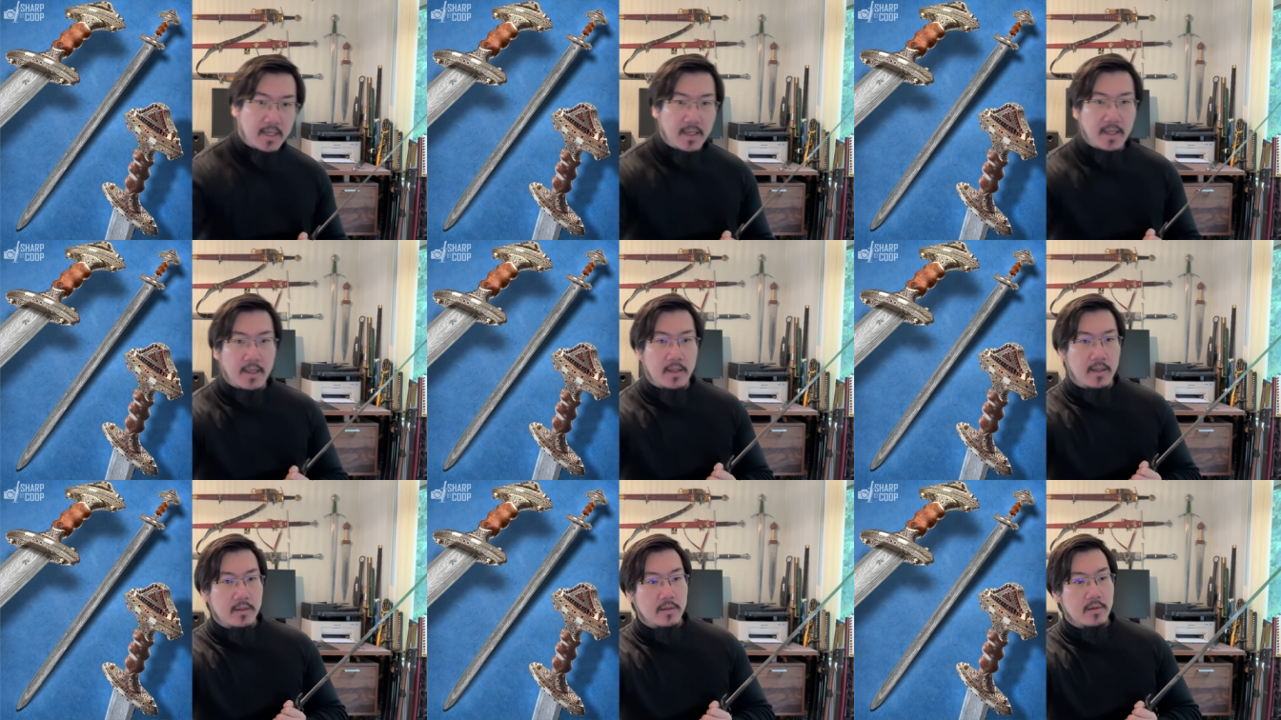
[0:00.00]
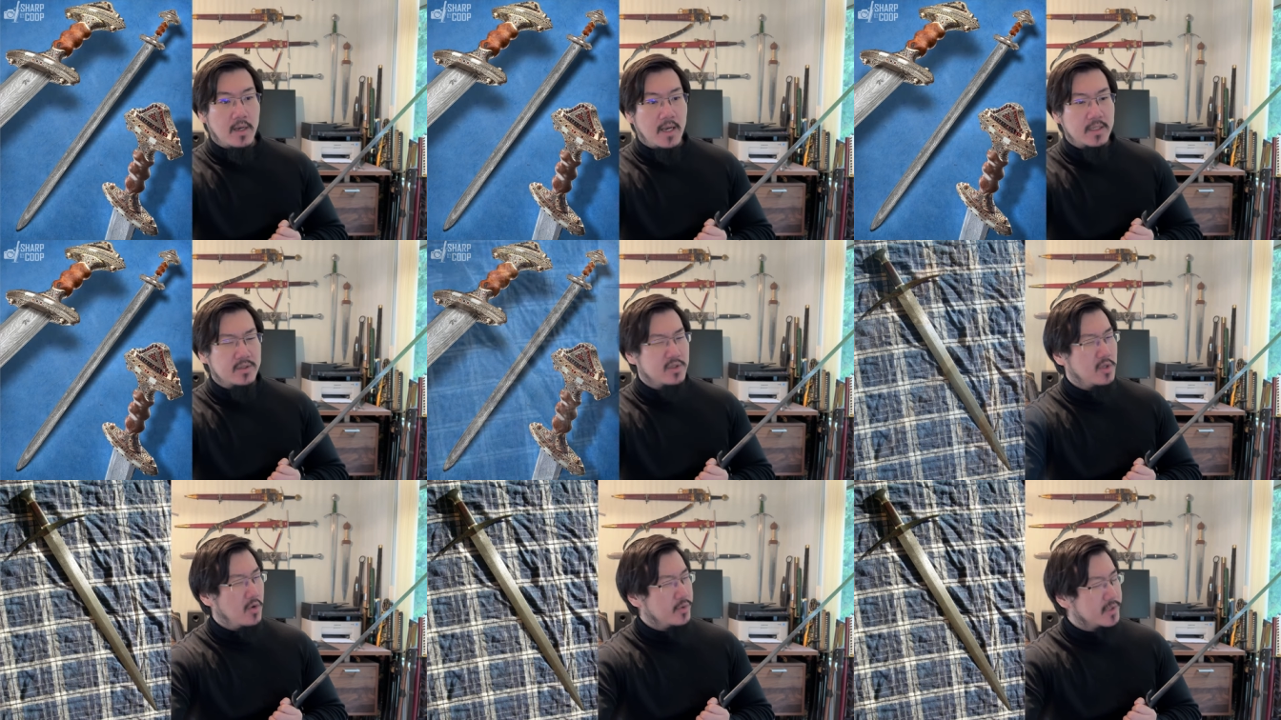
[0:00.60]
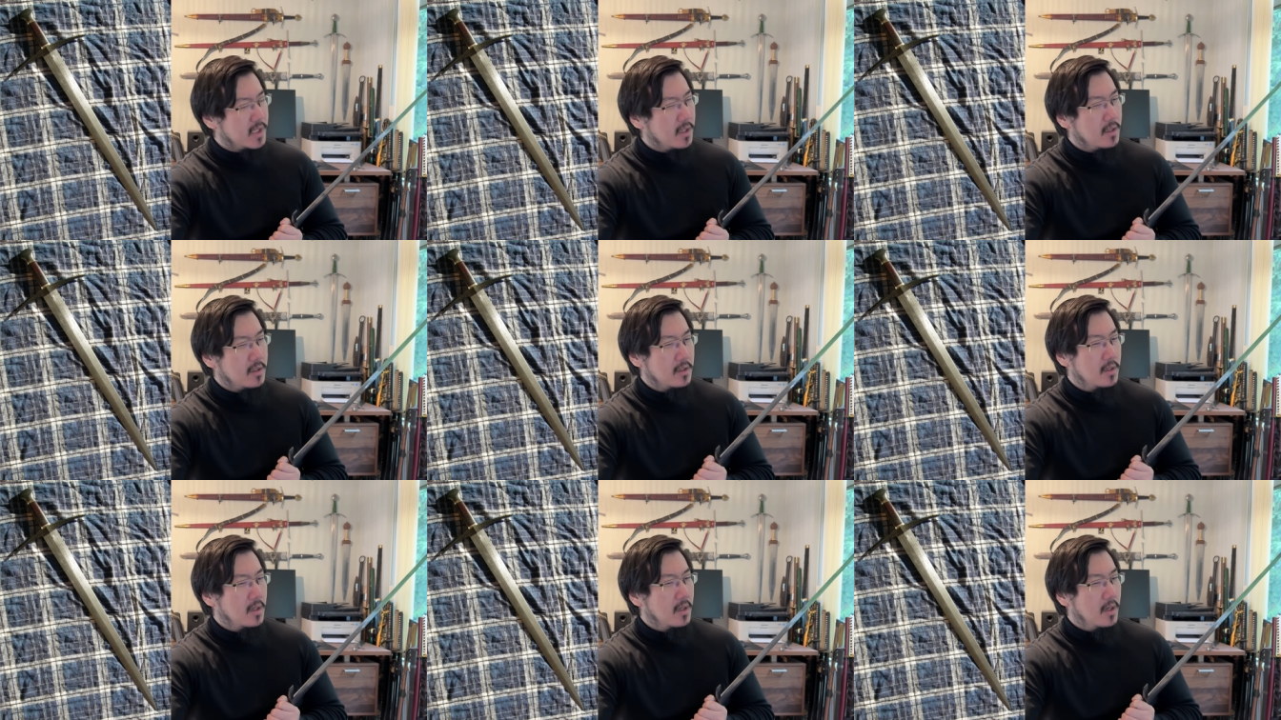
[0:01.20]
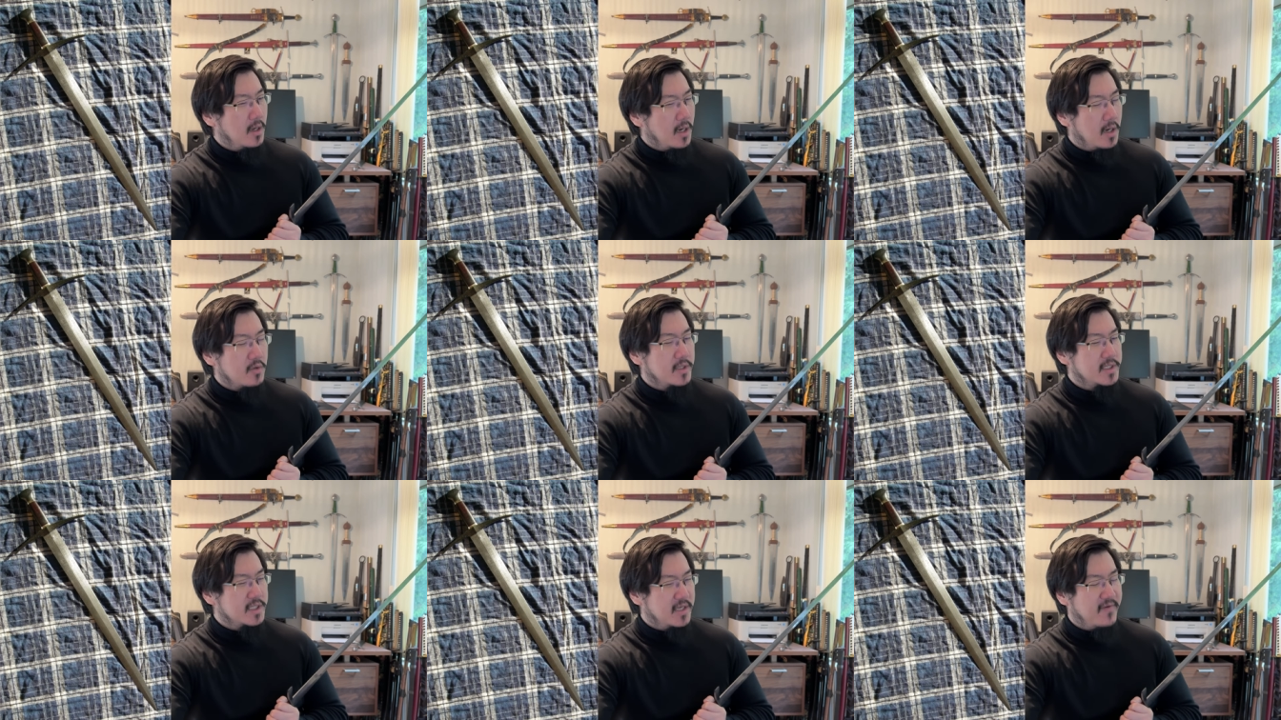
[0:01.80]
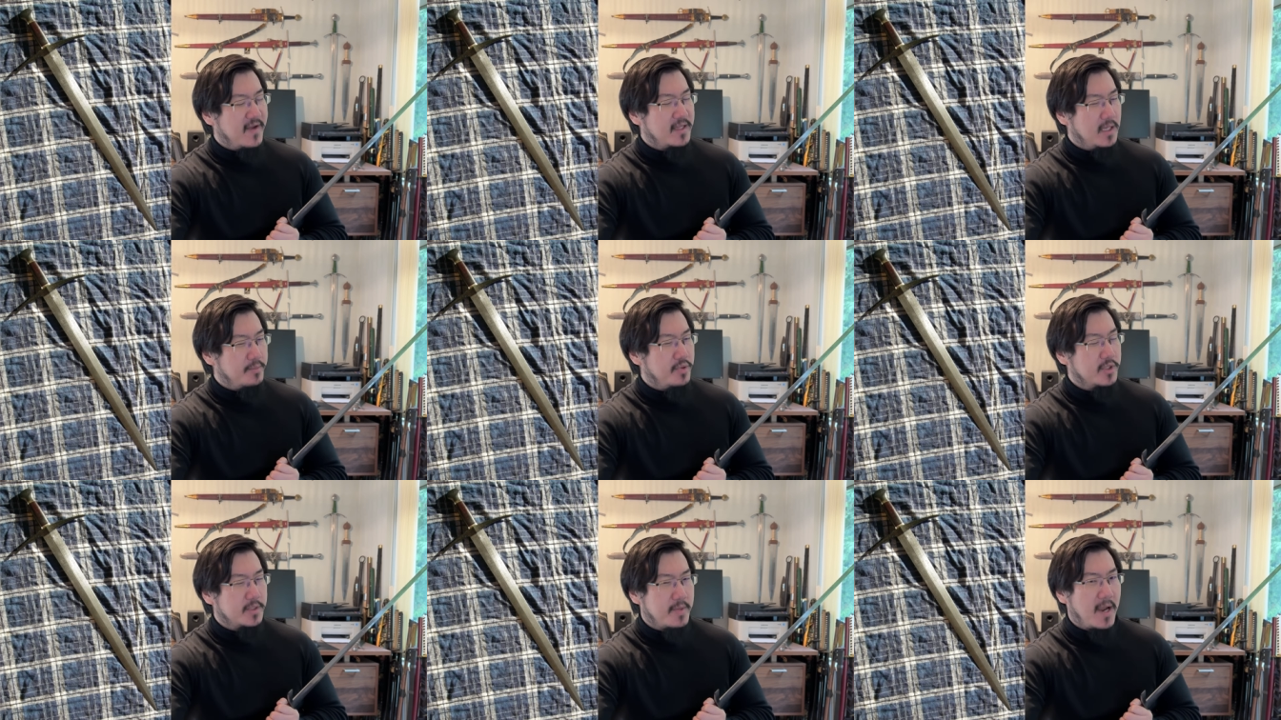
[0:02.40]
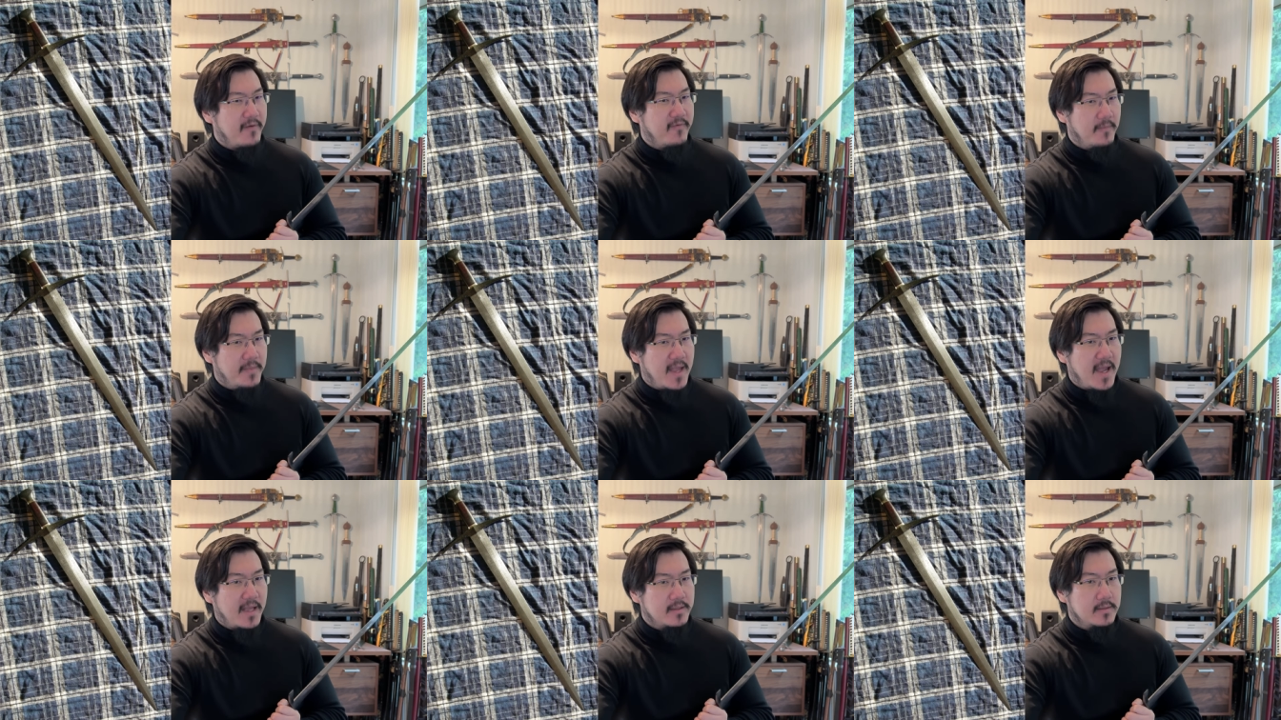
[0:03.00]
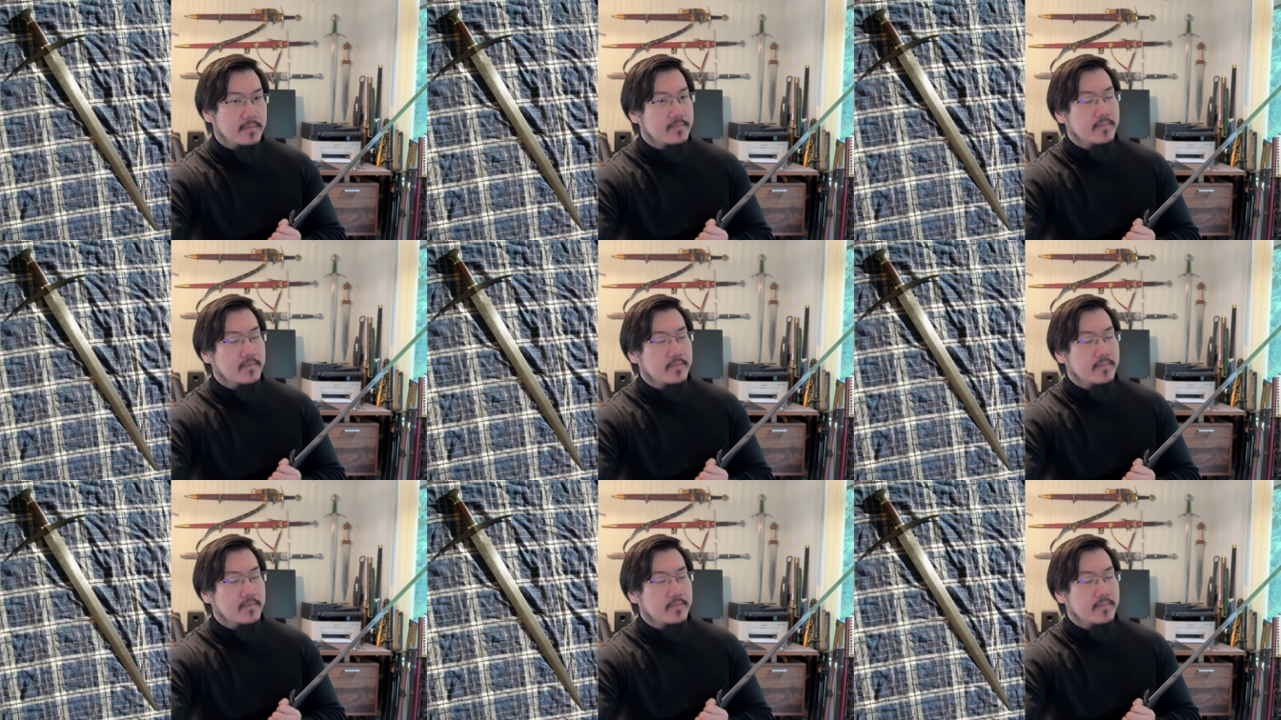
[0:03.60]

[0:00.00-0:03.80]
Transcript: and I don't think I'll receive any pushback from that.